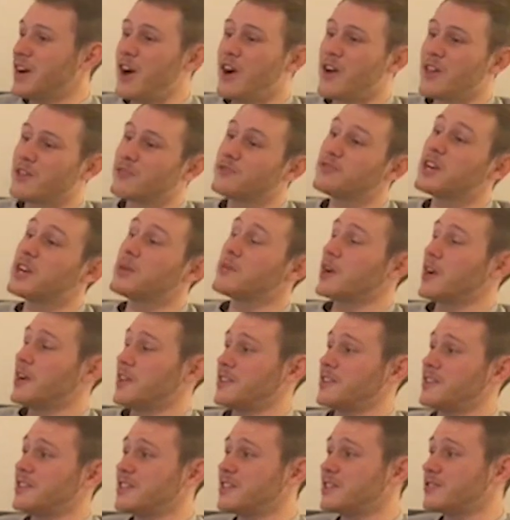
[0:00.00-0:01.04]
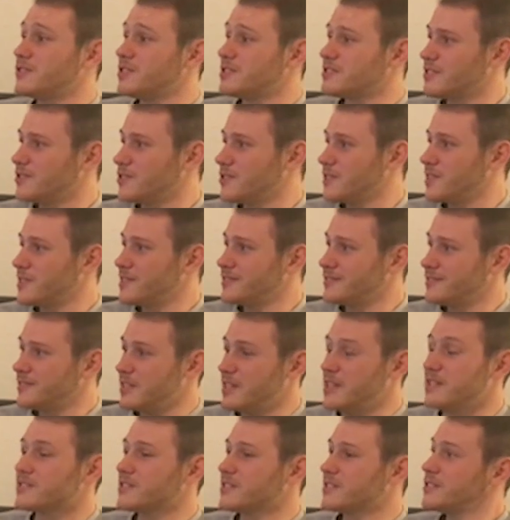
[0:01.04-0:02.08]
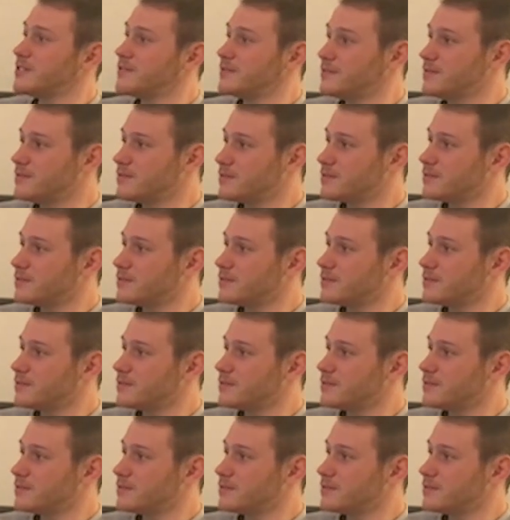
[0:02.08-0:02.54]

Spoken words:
He will be a Hall of Famer at the end of his career. Easily.